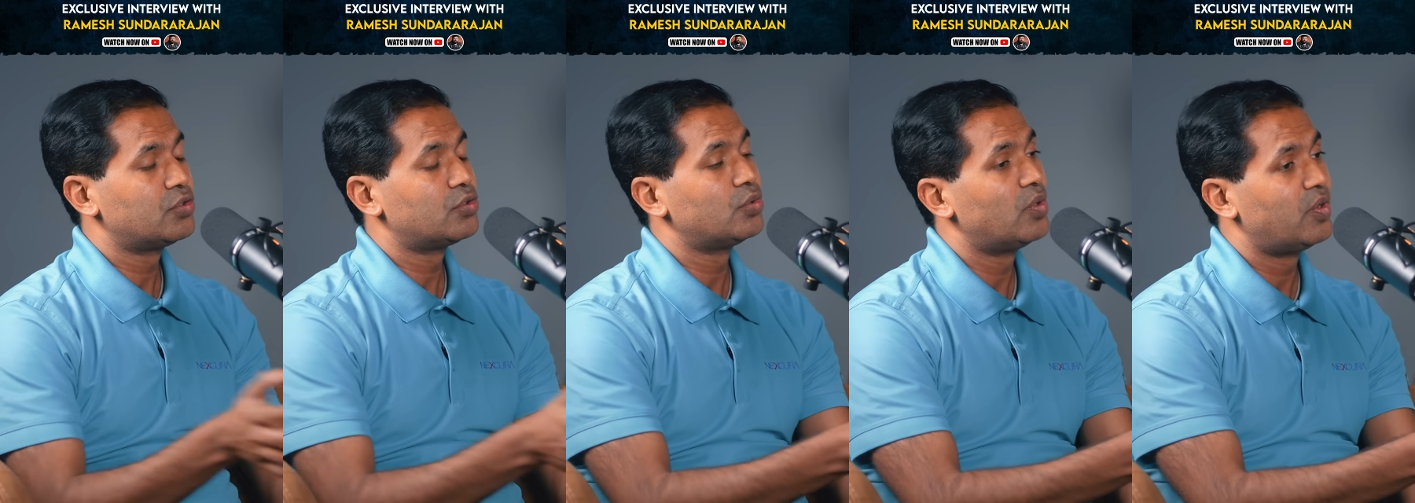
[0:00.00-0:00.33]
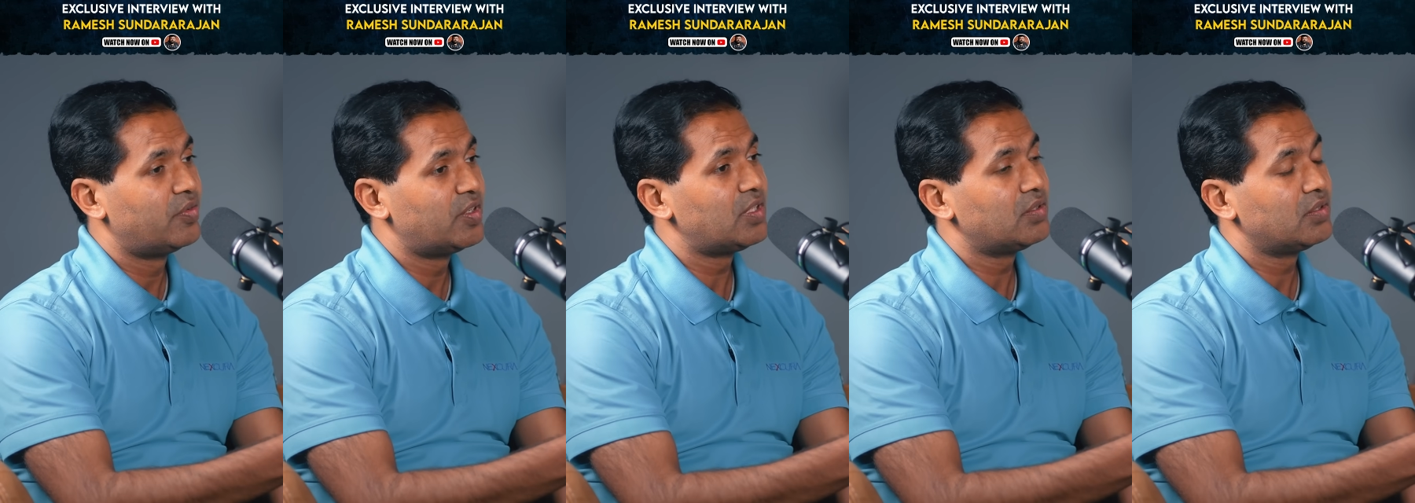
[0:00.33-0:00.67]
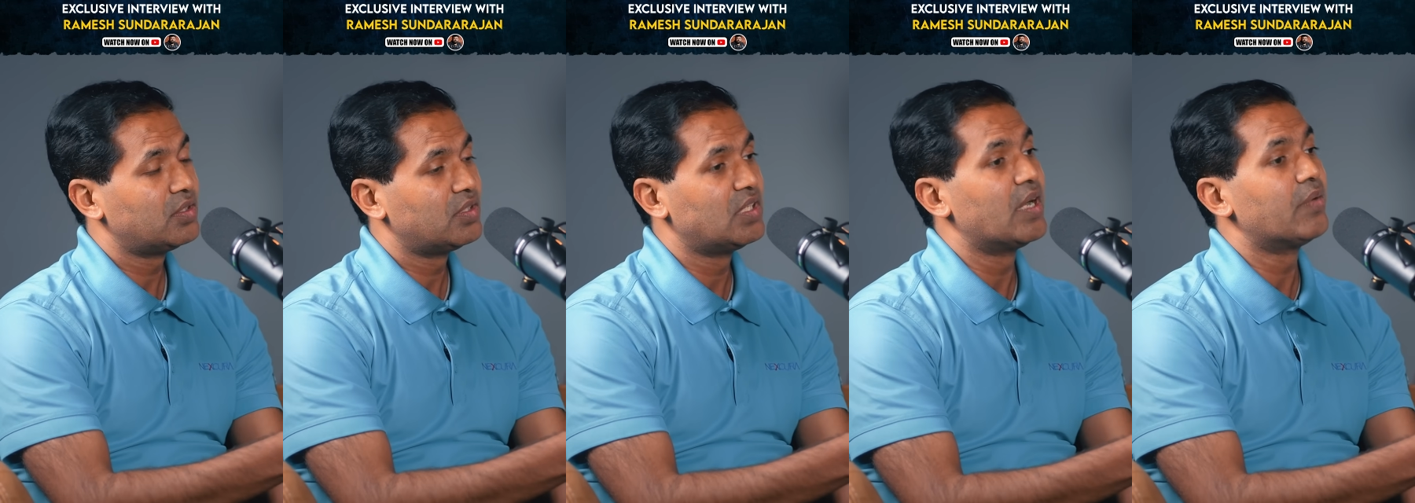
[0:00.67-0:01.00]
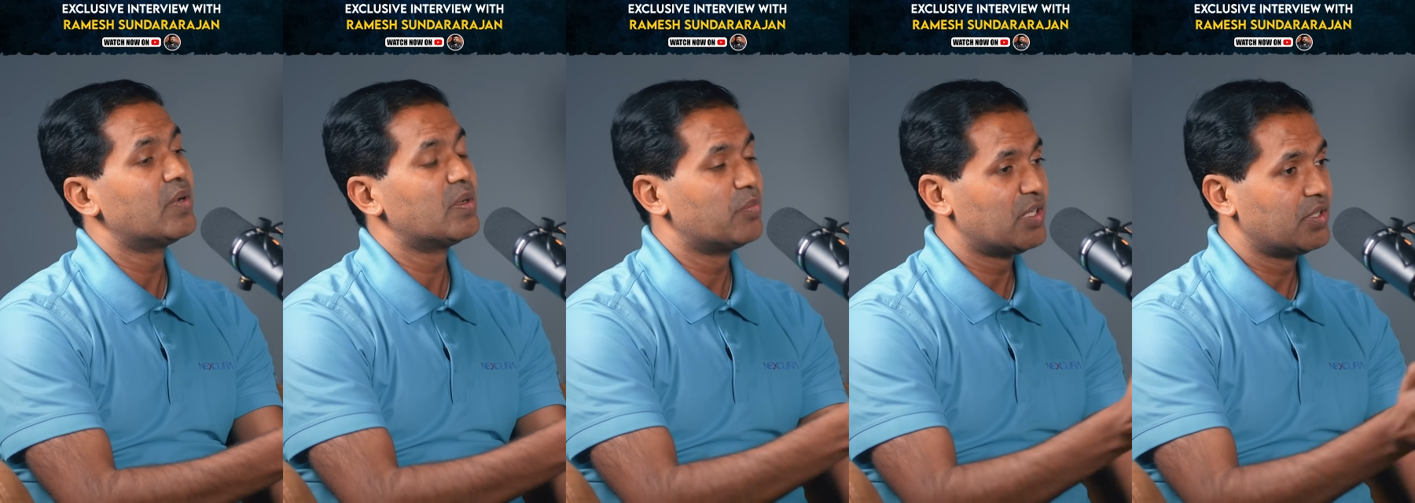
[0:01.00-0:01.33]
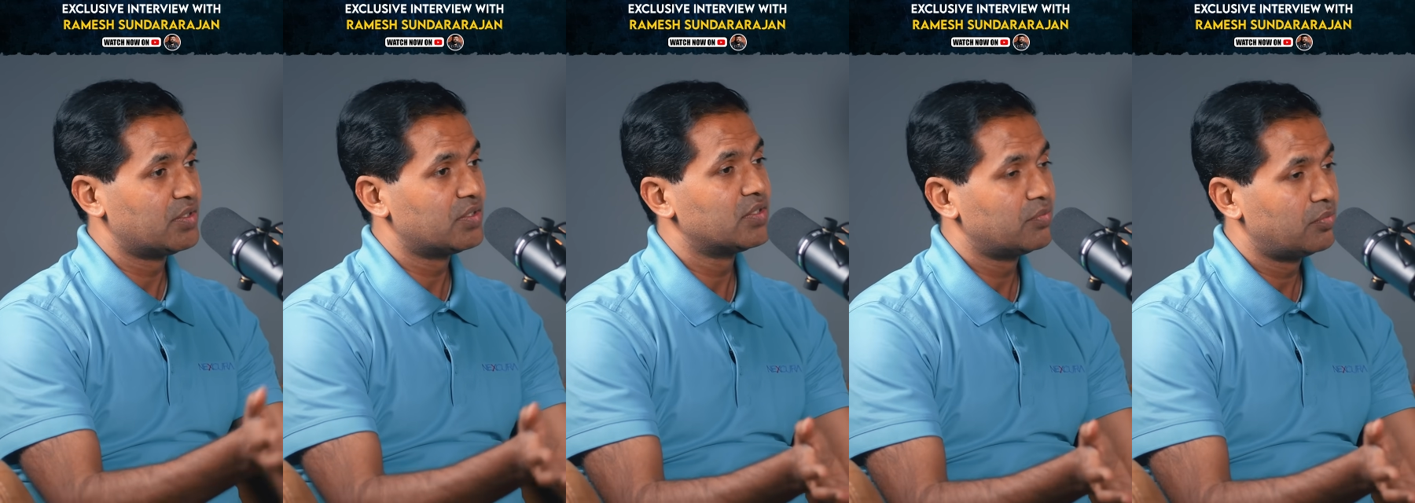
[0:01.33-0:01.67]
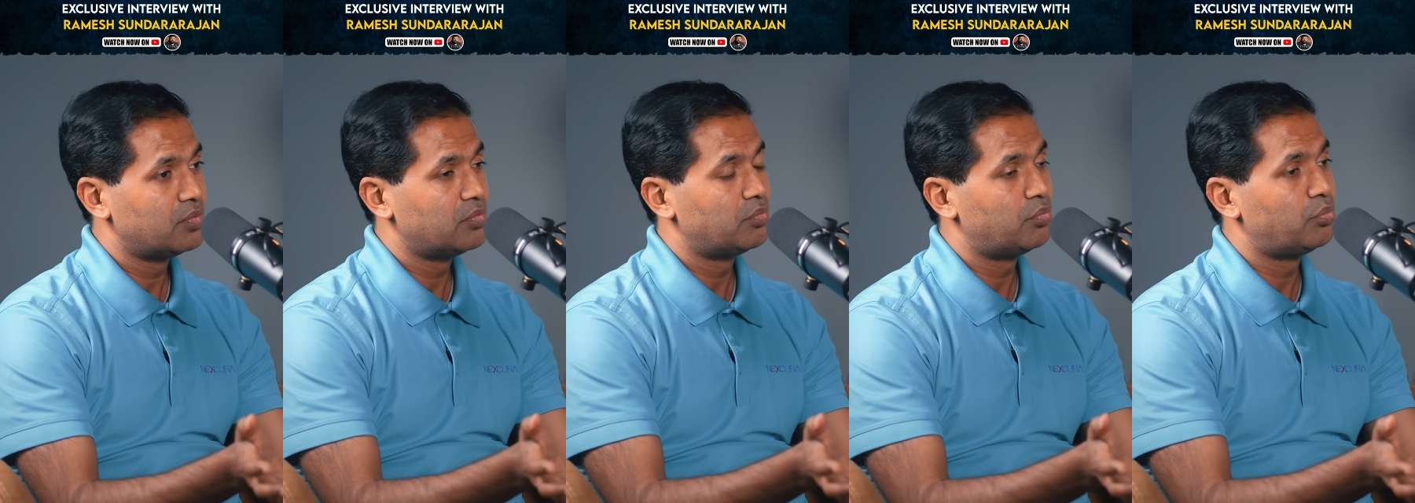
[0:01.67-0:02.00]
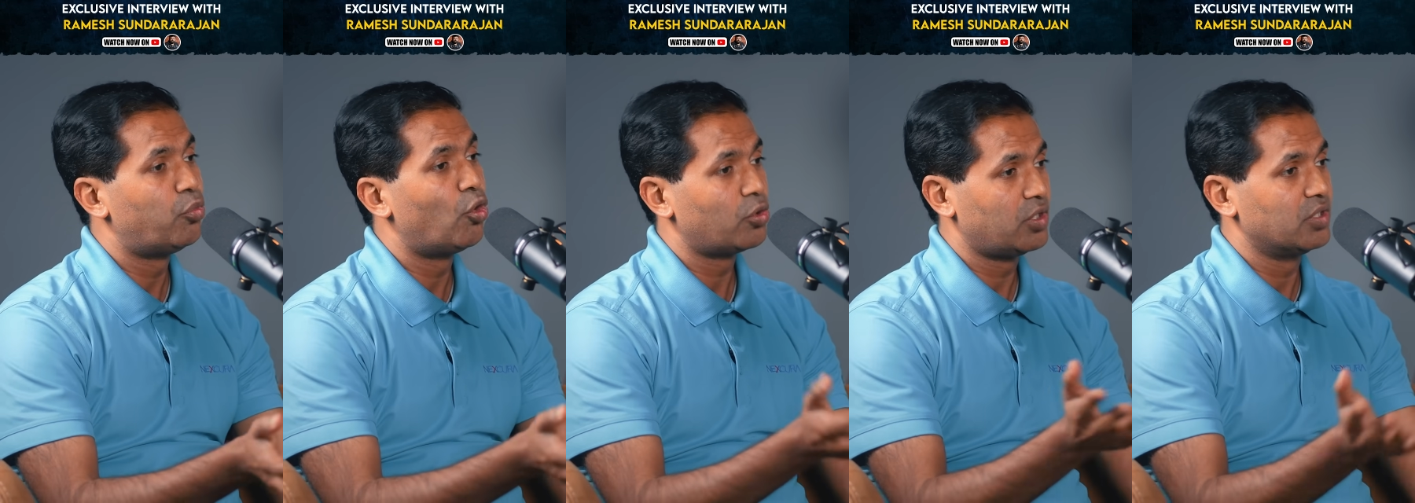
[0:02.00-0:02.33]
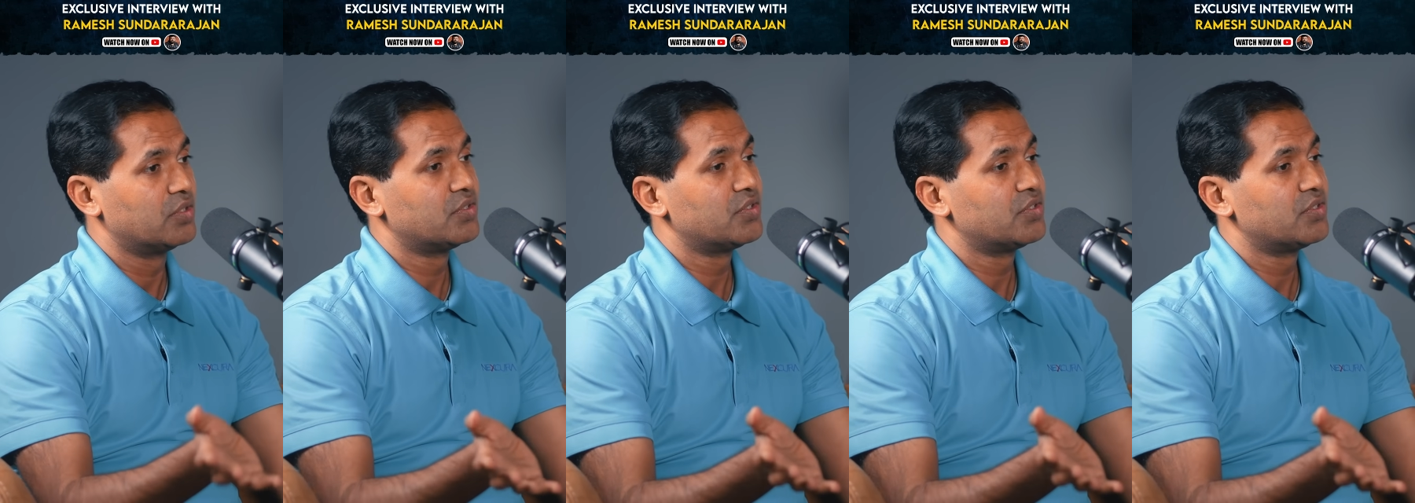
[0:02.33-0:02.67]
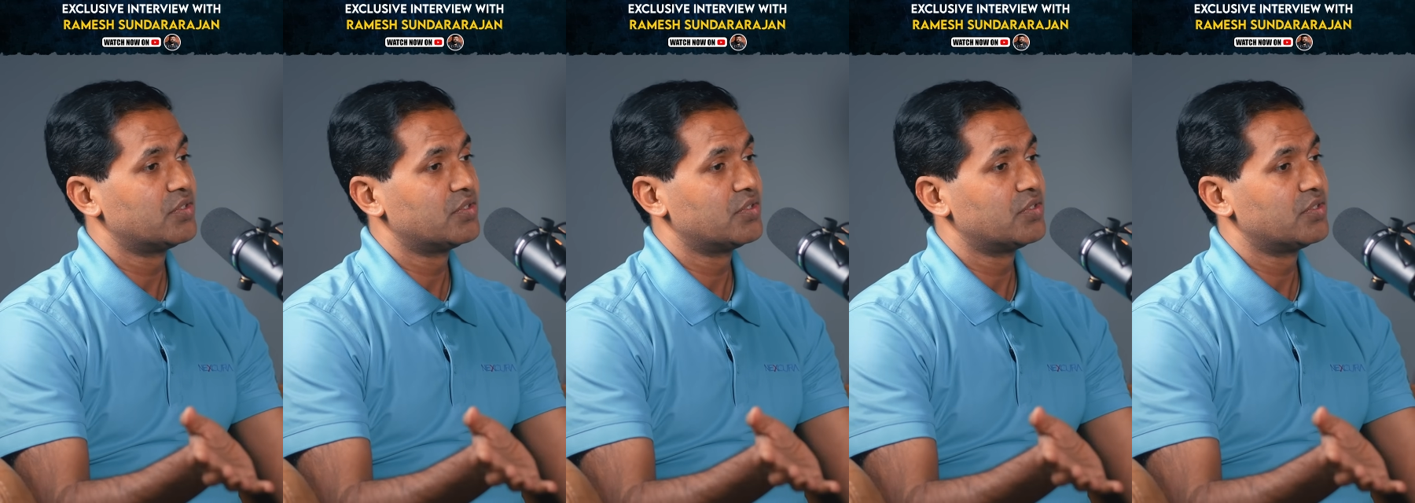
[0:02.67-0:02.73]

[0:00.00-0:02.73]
through our government portals.